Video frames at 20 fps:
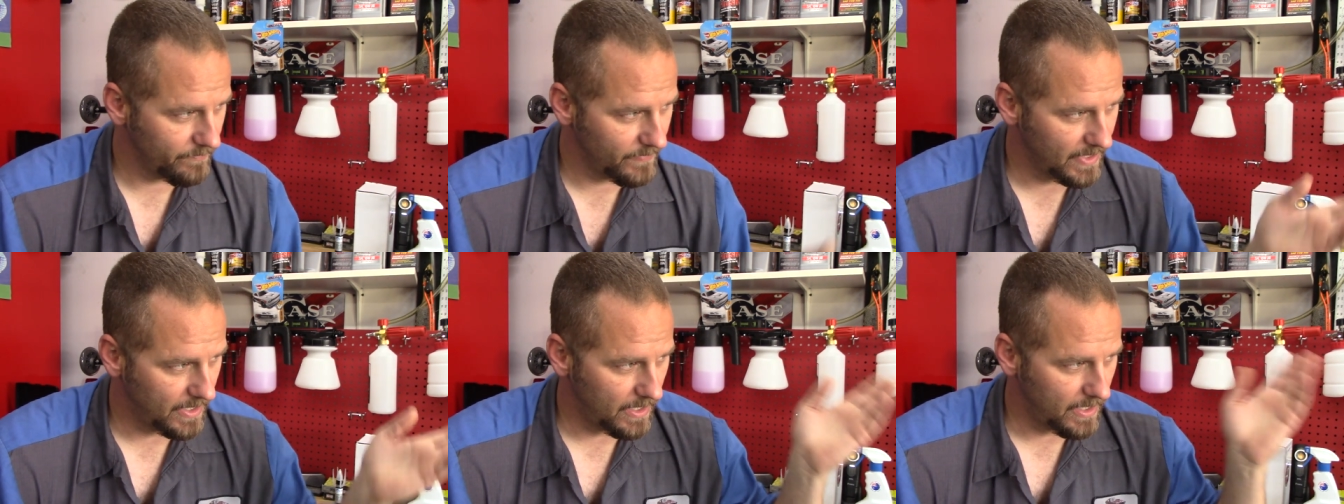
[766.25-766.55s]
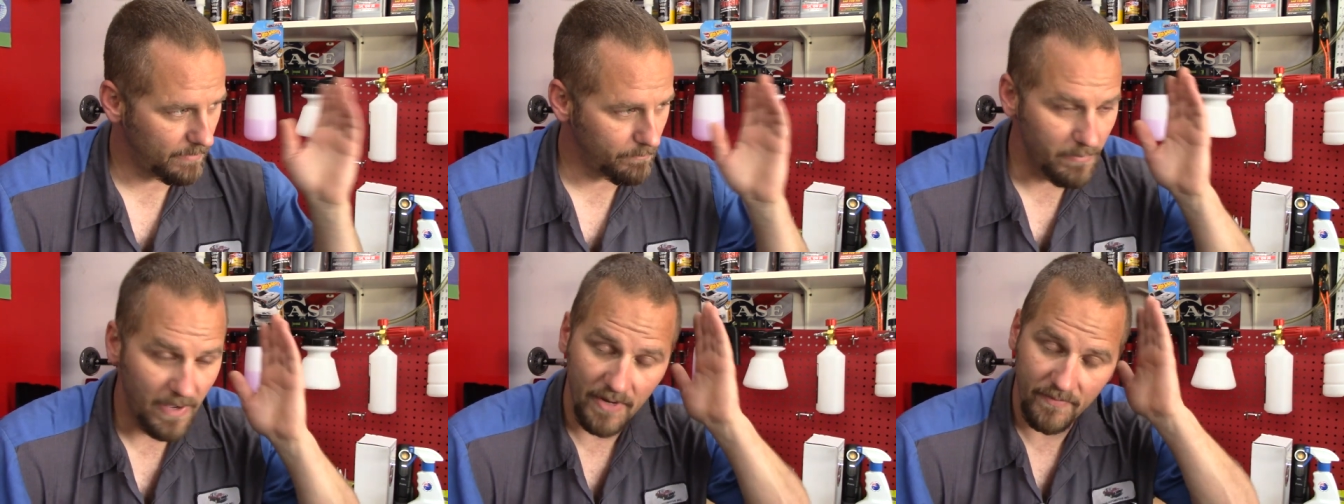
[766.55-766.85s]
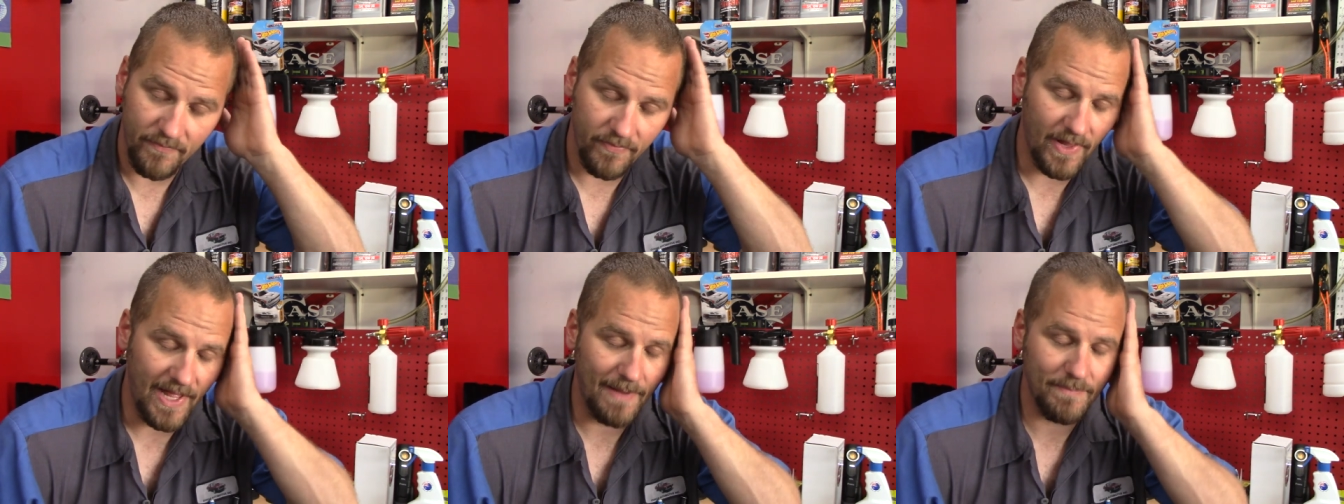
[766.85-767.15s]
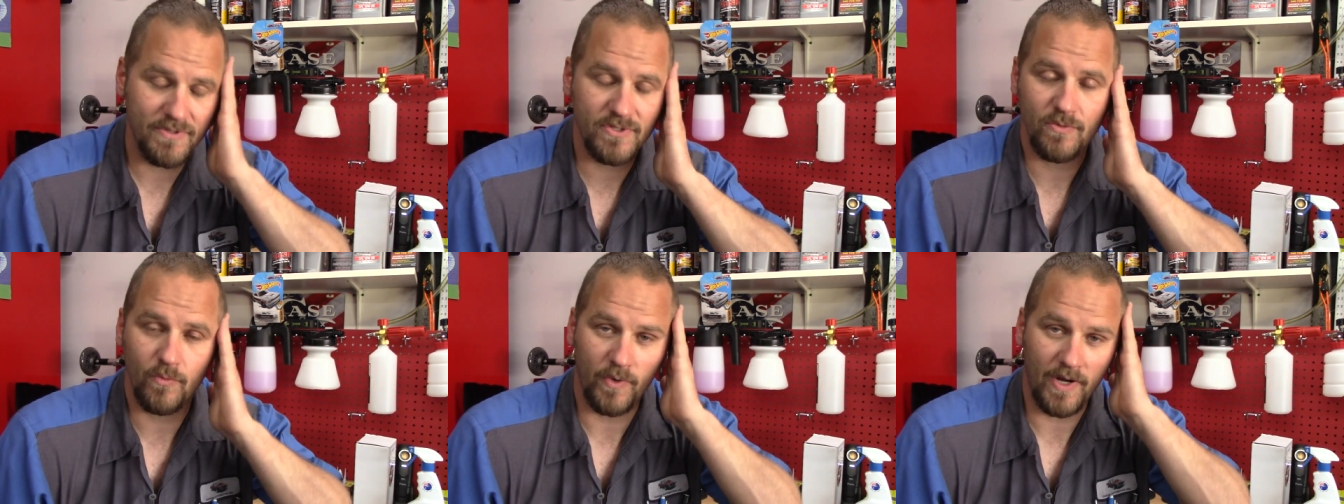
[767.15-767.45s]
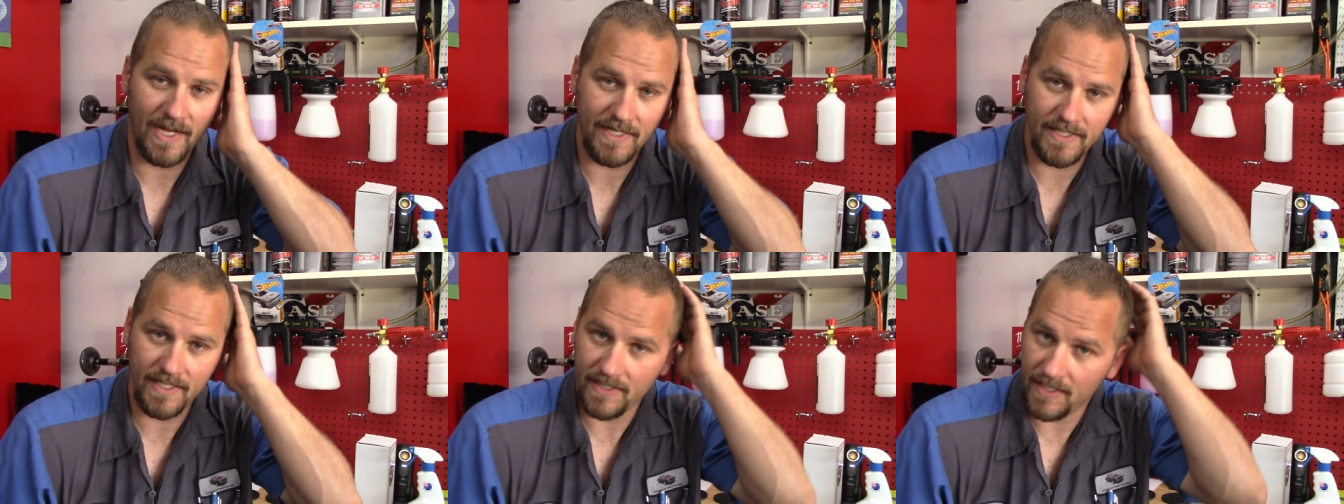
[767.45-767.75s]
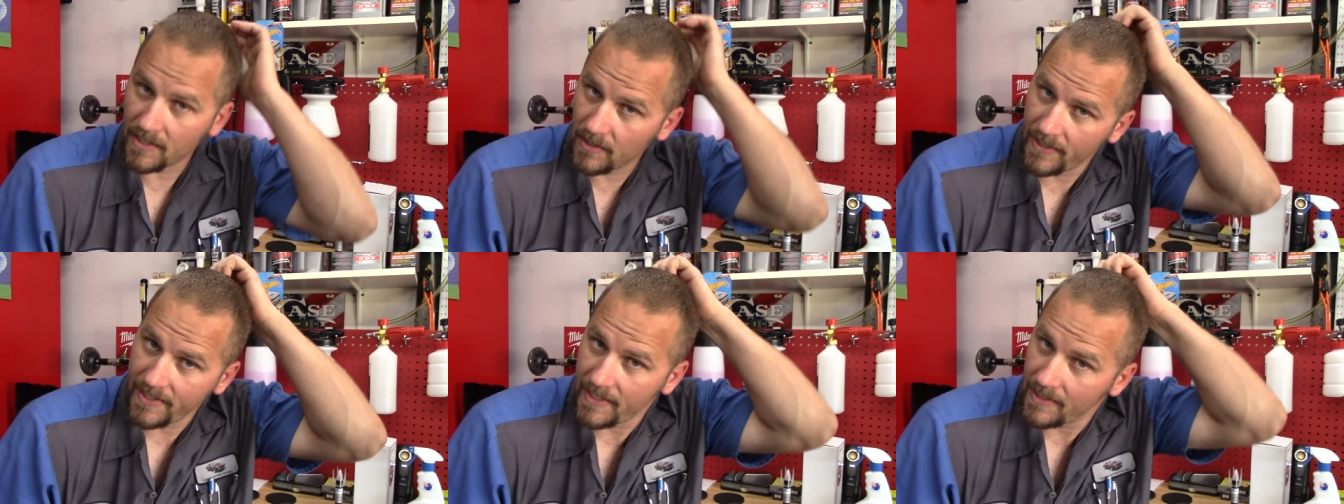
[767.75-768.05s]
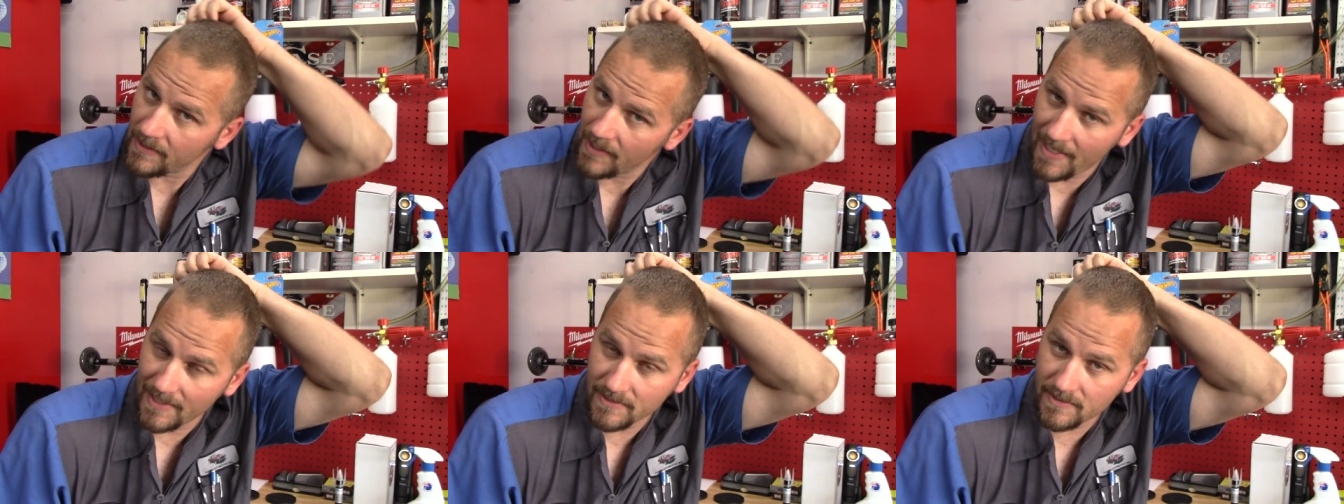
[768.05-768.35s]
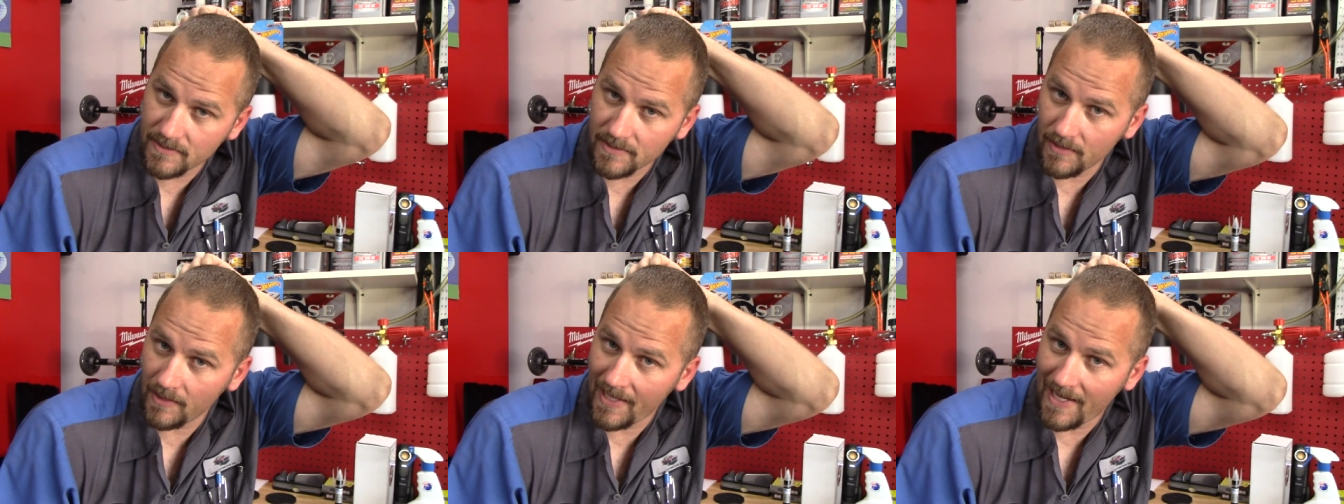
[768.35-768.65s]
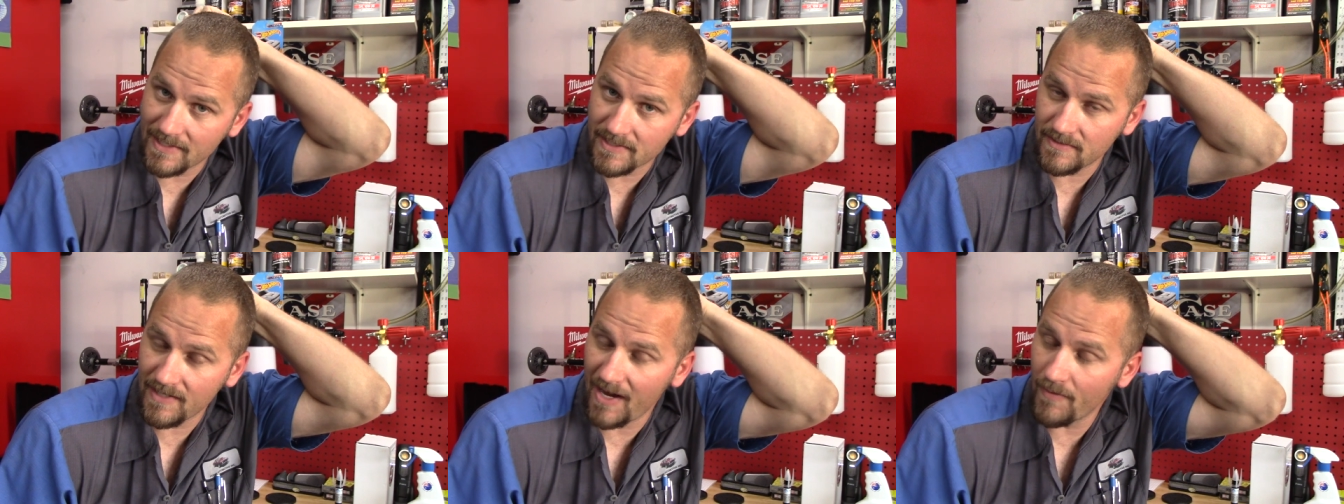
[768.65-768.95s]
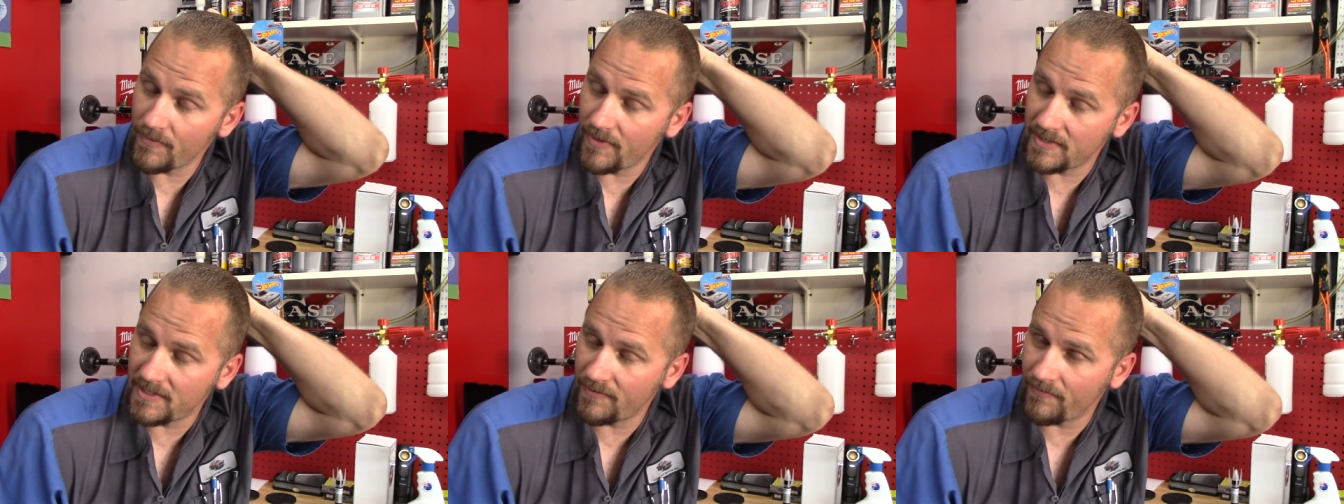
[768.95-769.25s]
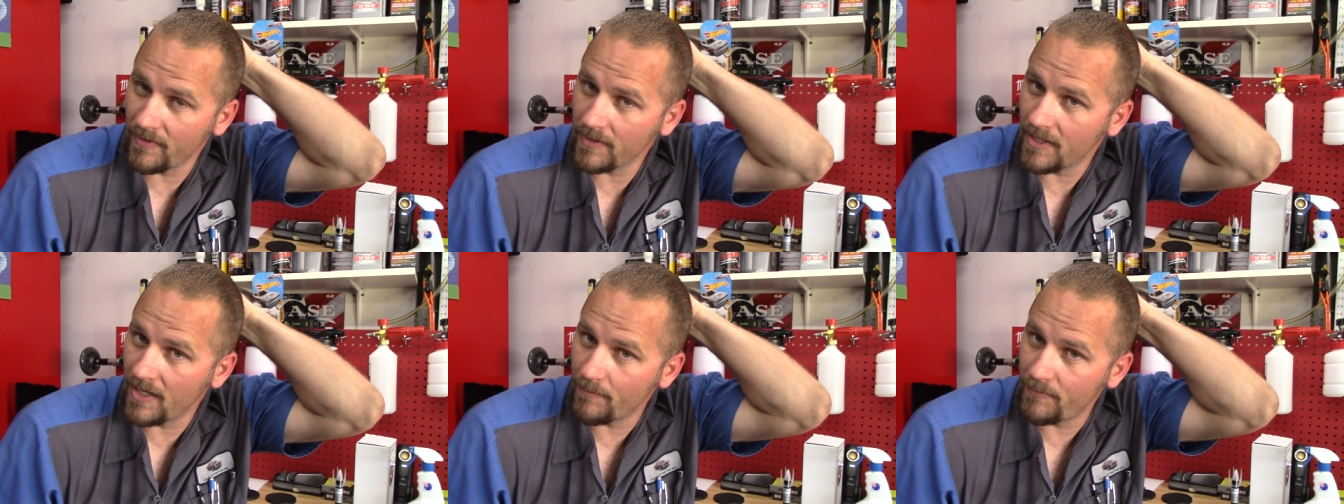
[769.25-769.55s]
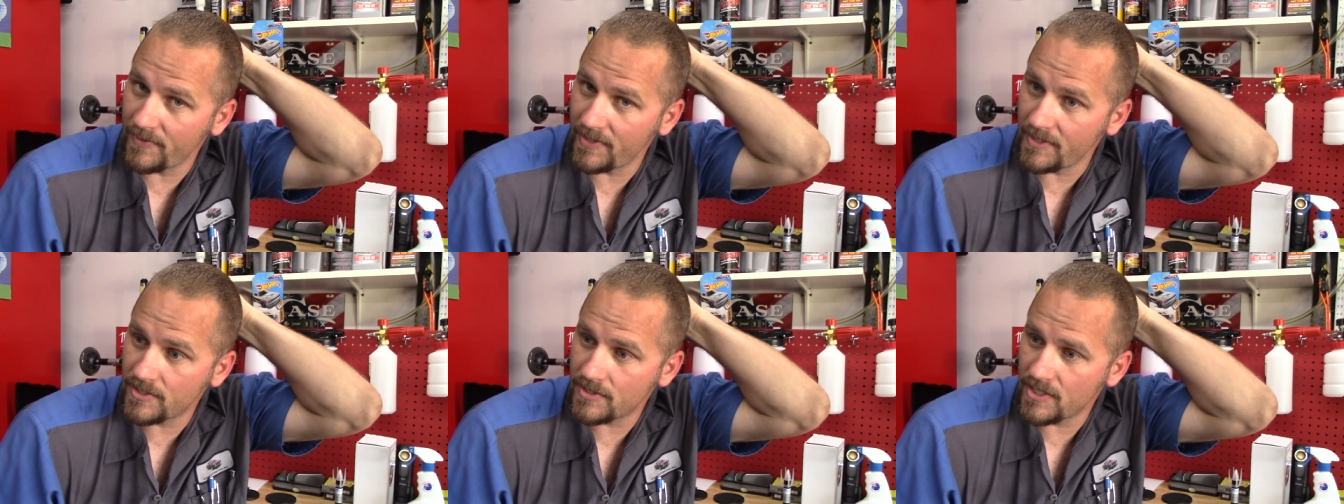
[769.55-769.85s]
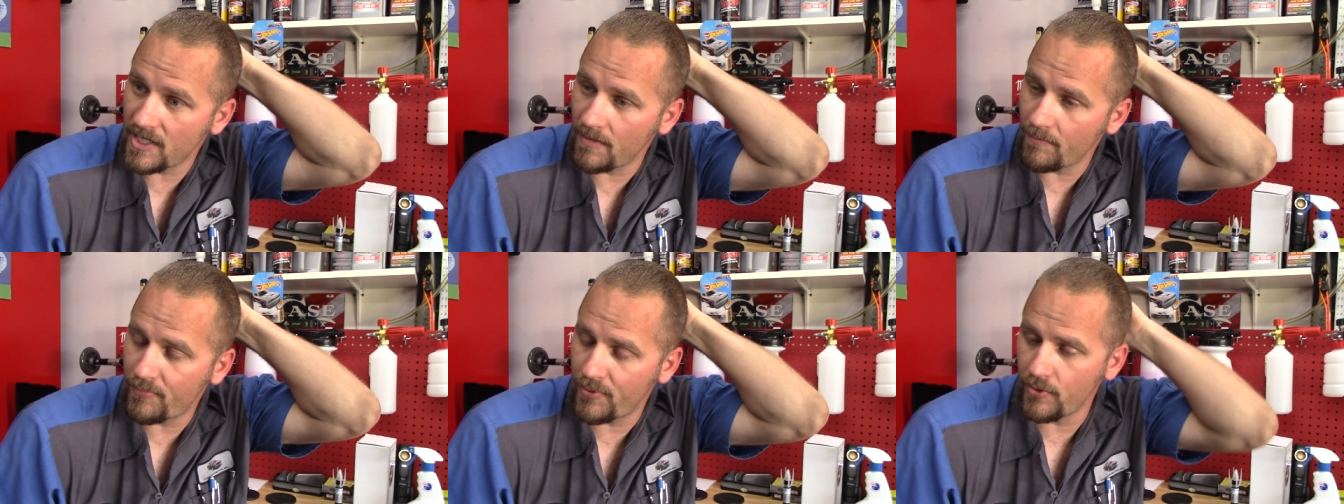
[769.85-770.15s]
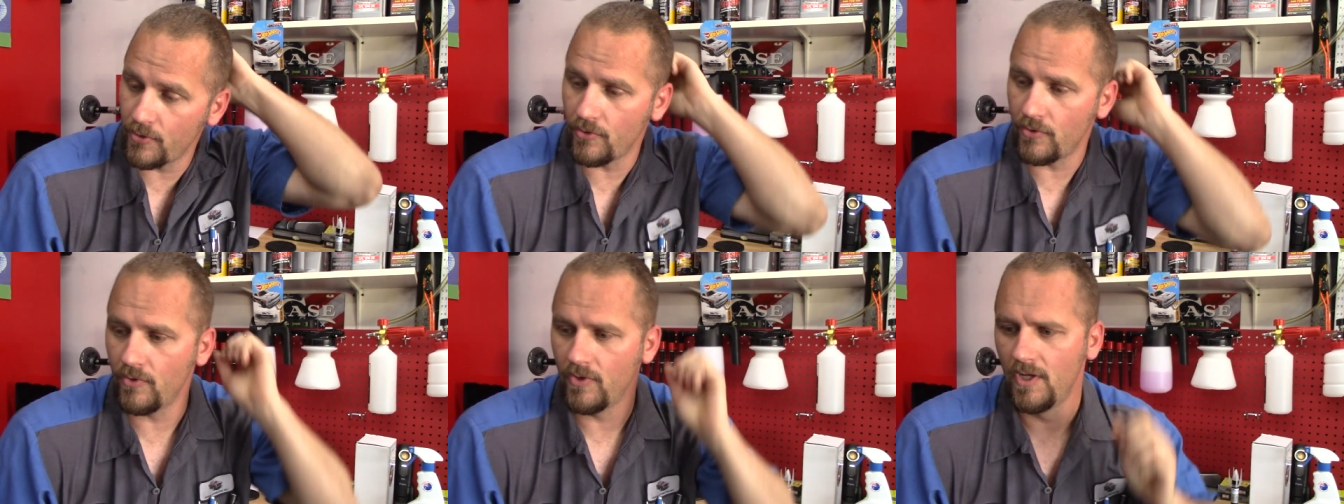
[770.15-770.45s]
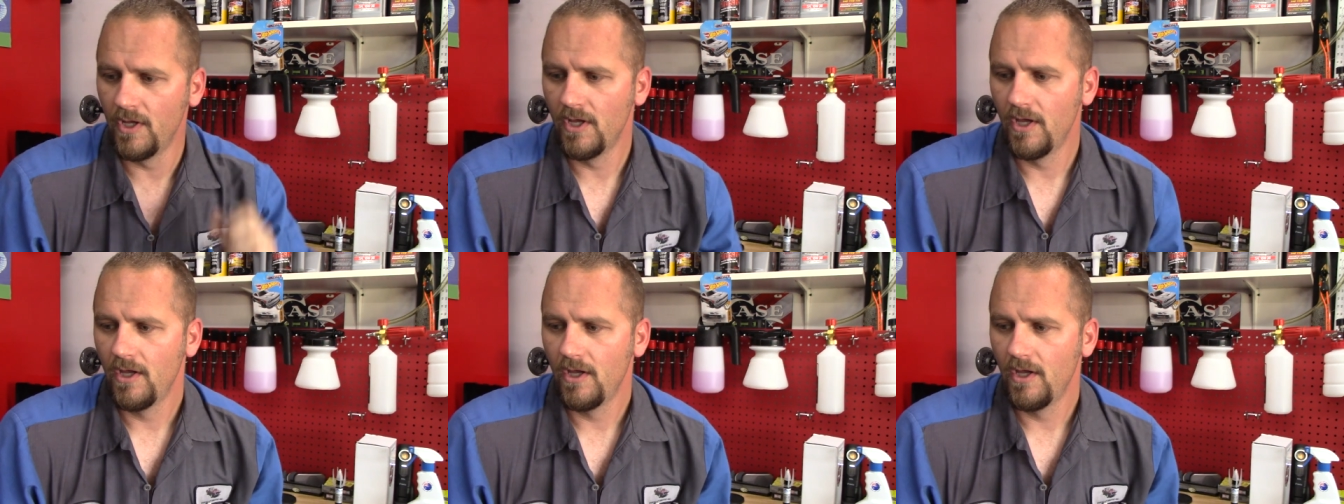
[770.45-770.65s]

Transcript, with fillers: uh, mud flaps when I did the cleaning last last night with a different company's shampoo